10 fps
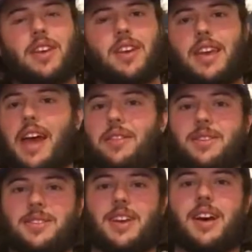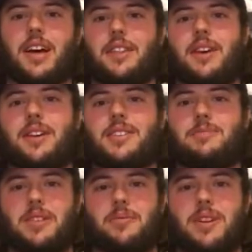yeah, there's the
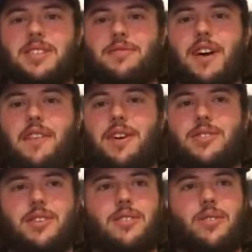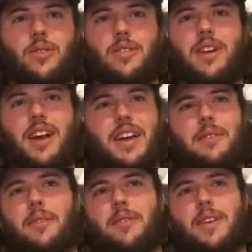Smith & Wesson 500, or I
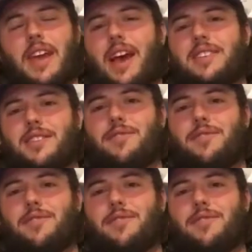can't remember. Yeah, it's the